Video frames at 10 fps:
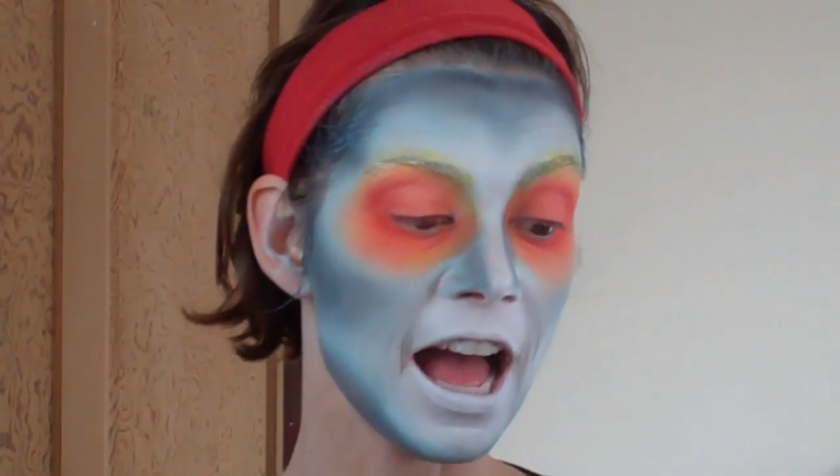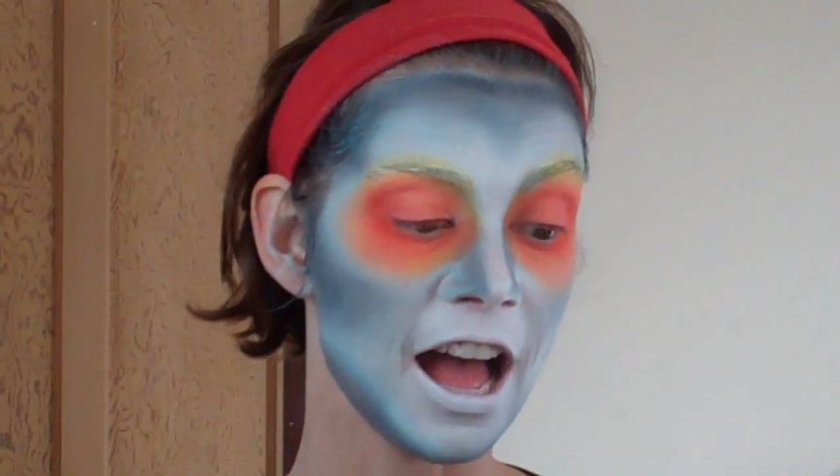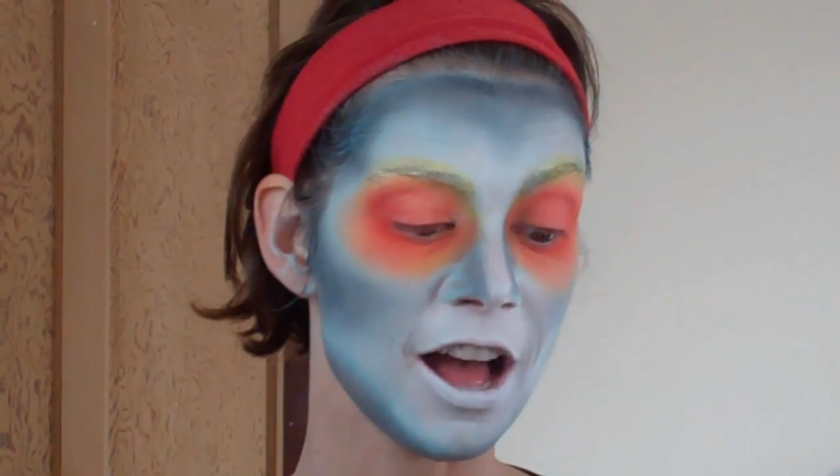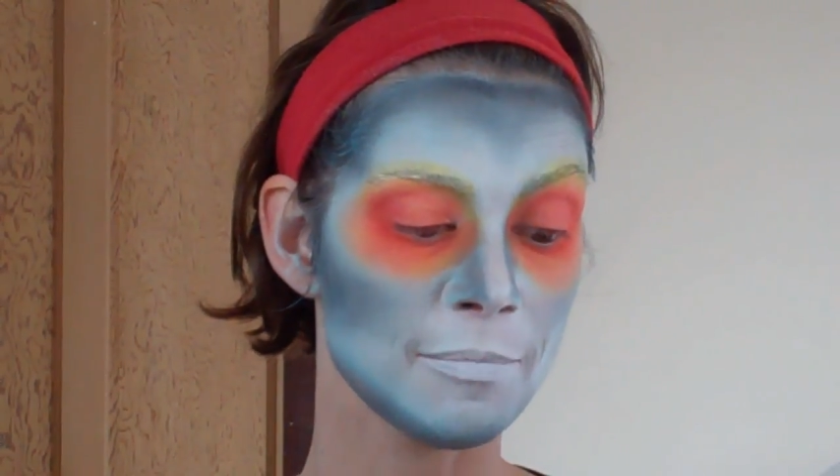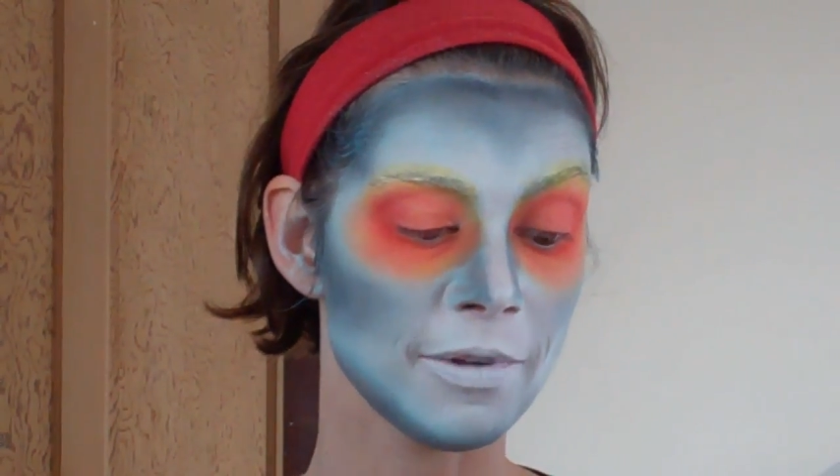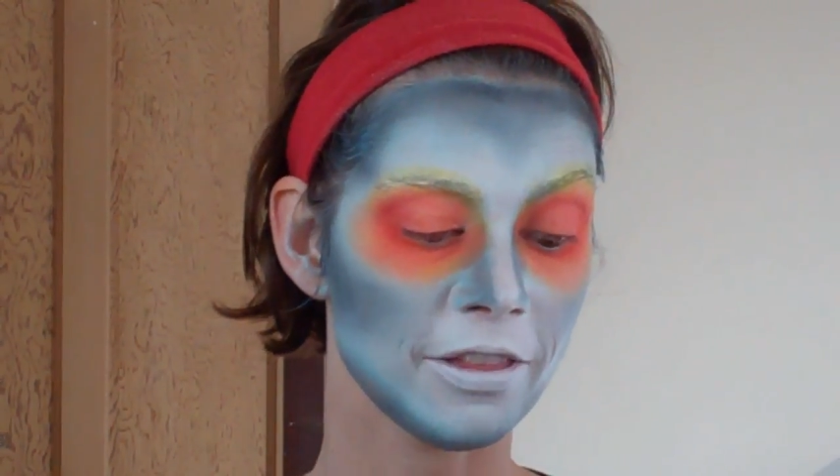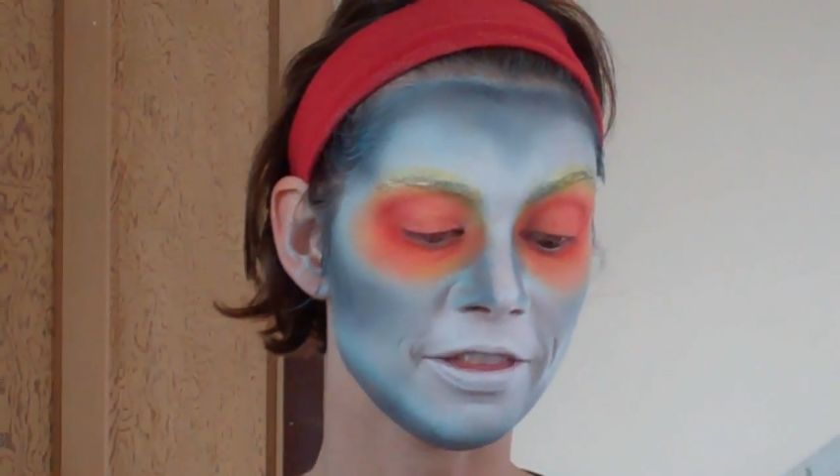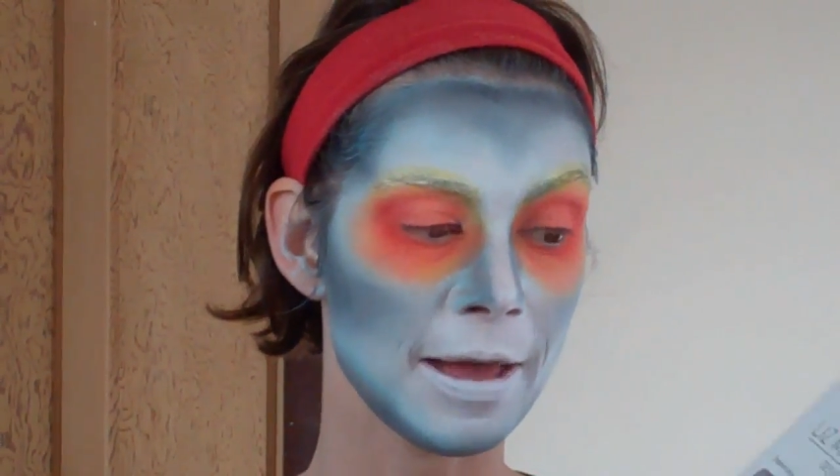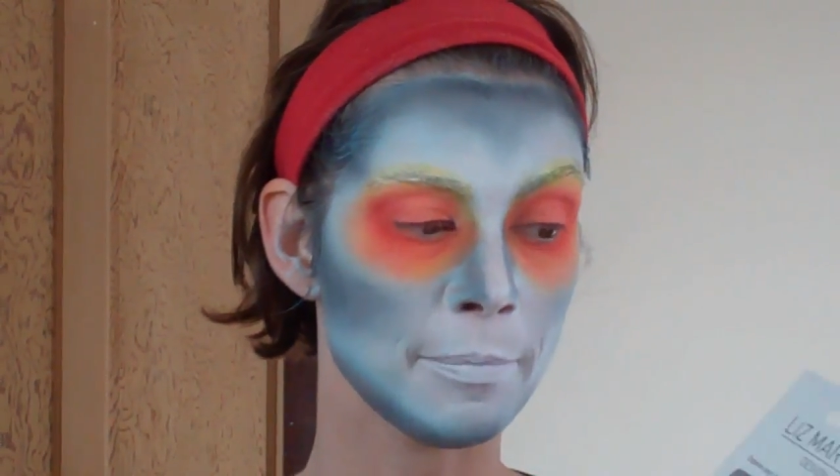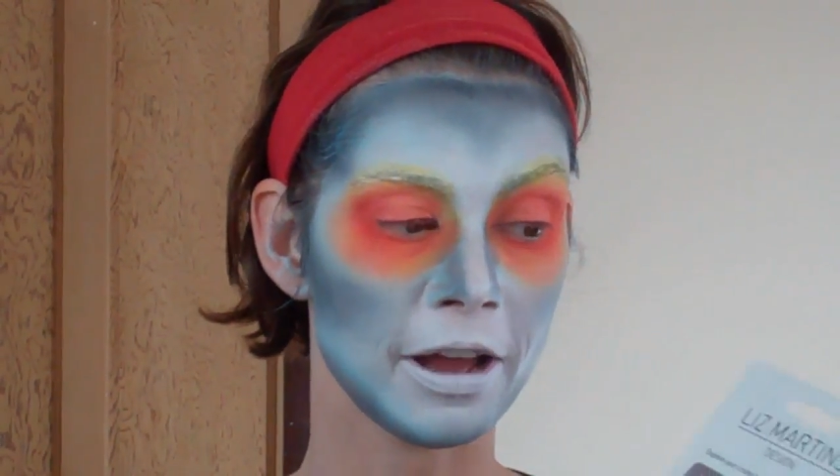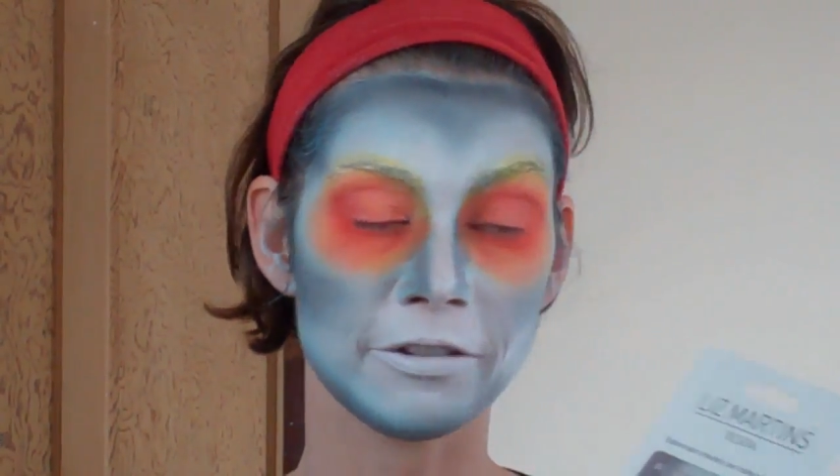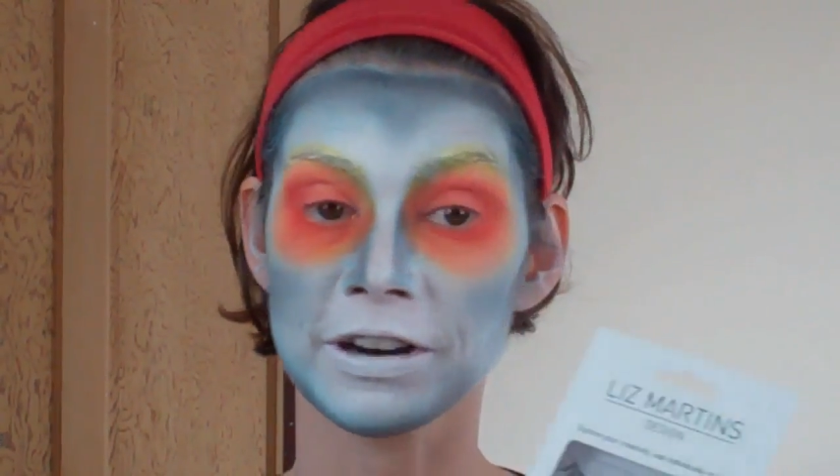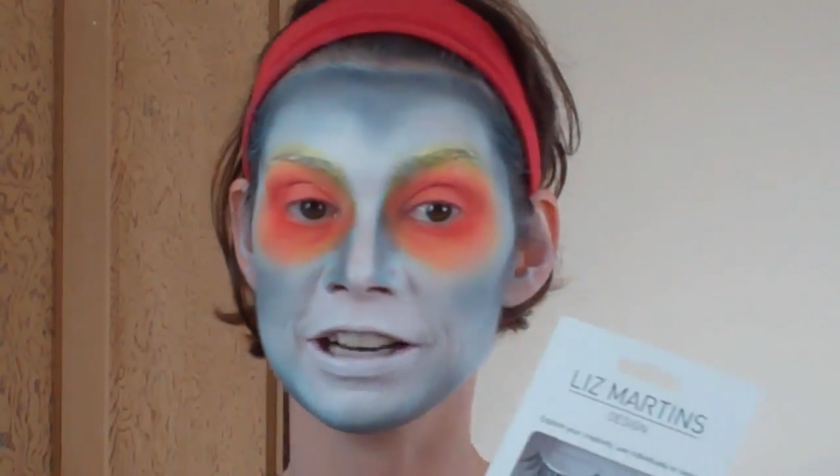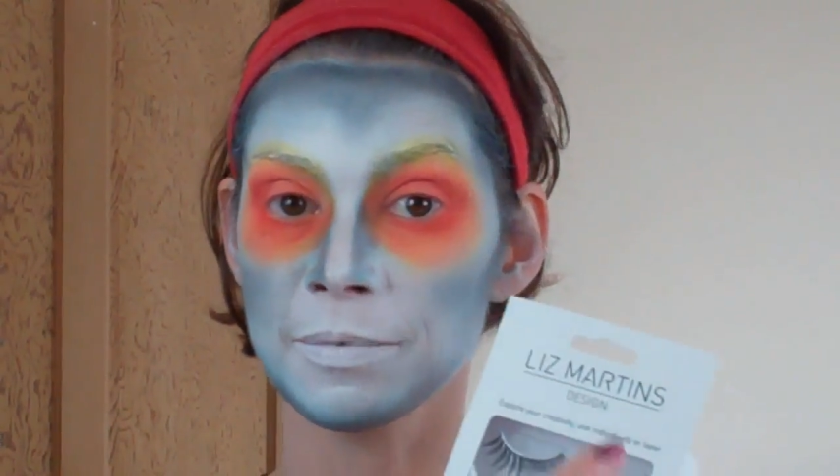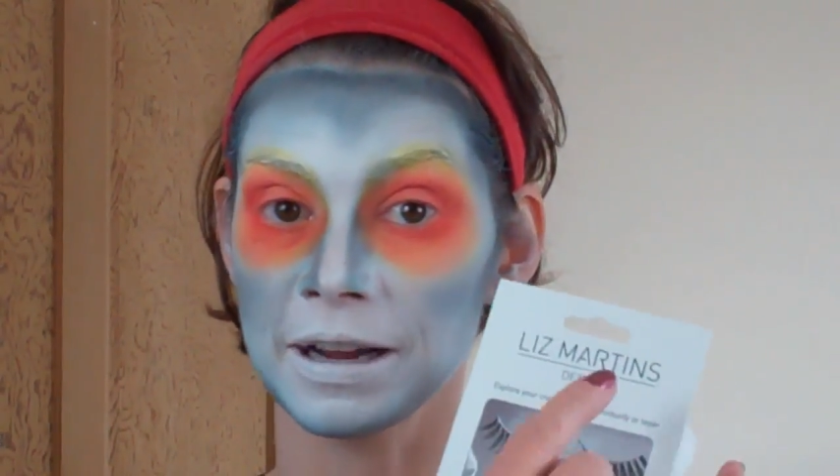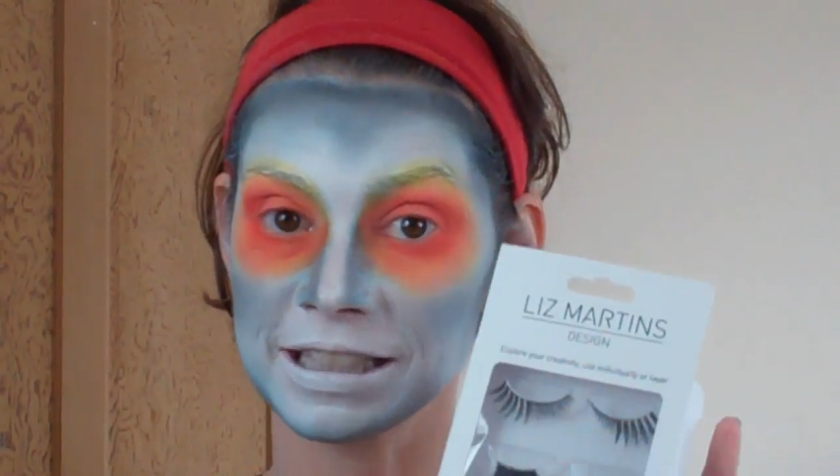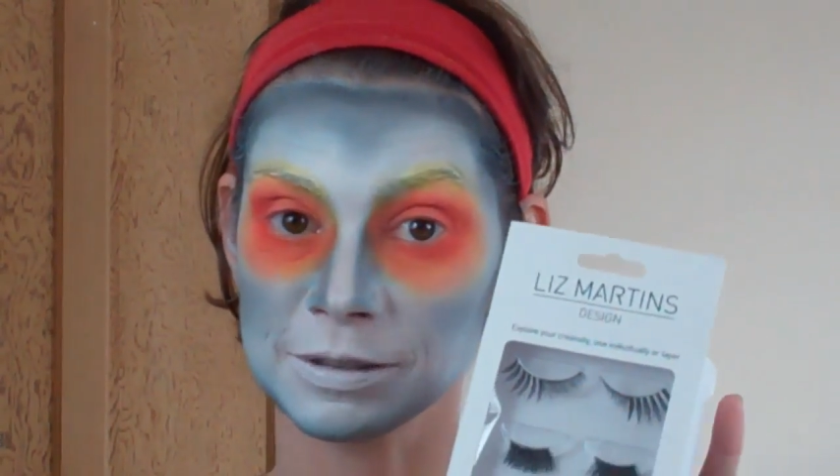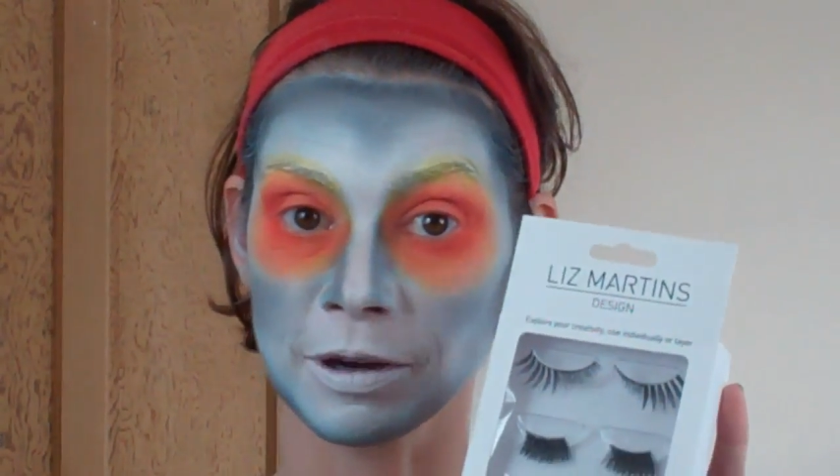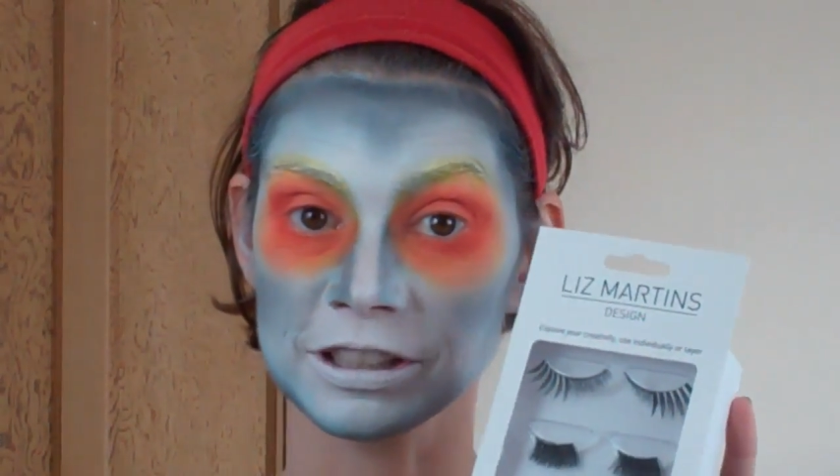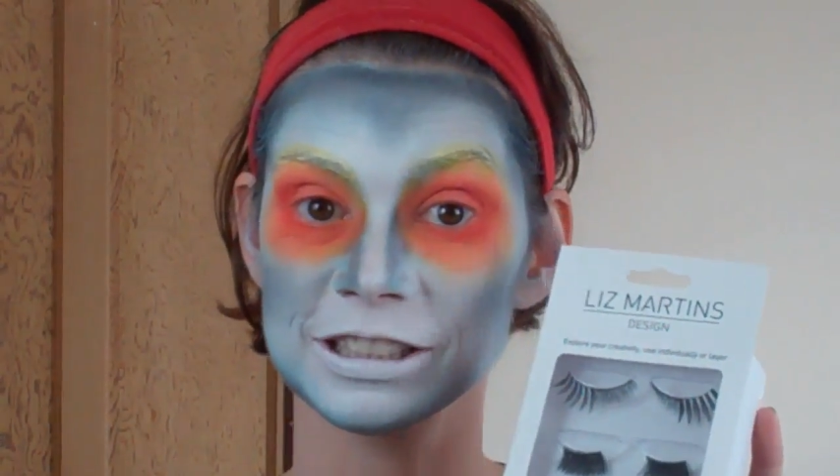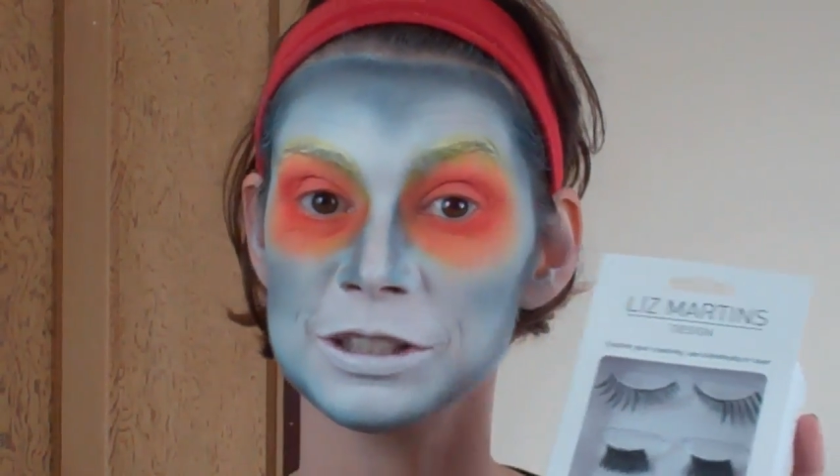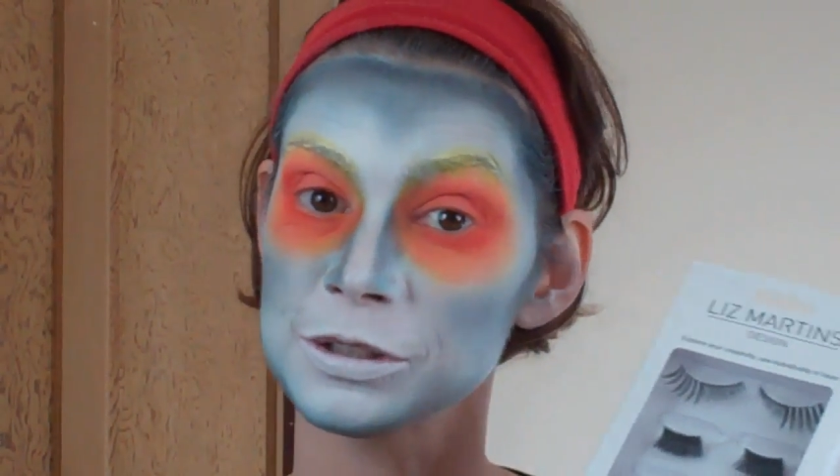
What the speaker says: They're by a friend of mine, Liz Martins,